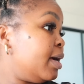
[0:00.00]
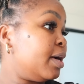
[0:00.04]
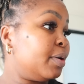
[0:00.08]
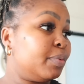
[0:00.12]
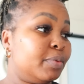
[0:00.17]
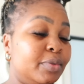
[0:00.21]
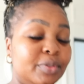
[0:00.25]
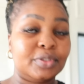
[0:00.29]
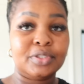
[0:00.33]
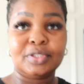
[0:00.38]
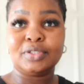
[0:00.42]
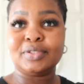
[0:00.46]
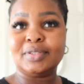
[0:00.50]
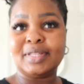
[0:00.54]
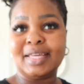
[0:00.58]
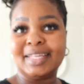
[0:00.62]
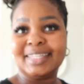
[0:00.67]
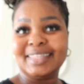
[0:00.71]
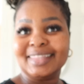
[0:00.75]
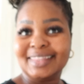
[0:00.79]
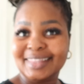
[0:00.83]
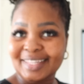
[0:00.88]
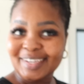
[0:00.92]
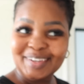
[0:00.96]
I will do
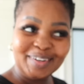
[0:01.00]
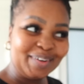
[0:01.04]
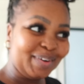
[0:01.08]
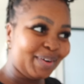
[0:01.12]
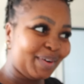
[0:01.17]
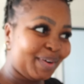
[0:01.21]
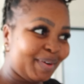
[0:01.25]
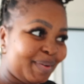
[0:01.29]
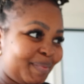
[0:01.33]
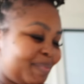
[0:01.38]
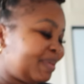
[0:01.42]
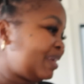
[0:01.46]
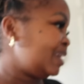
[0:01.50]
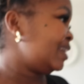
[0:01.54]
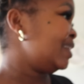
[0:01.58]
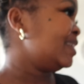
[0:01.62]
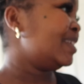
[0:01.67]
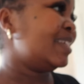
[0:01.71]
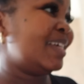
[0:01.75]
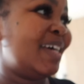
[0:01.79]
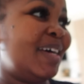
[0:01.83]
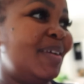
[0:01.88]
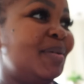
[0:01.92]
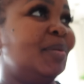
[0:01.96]
that later
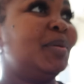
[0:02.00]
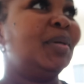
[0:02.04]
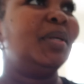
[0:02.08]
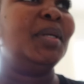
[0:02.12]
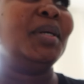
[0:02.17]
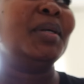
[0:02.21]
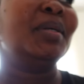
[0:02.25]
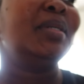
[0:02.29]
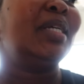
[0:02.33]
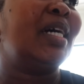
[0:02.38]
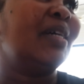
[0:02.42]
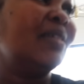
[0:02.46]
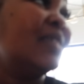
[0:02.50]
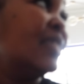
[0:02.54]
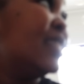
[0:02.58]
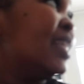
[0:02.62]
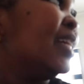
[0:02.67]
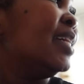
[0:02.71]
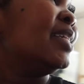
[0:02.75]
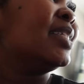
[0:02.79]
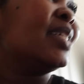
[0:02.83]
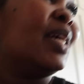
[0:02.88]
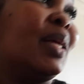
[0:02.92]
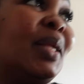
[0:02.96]
because I don't want to go downstairs.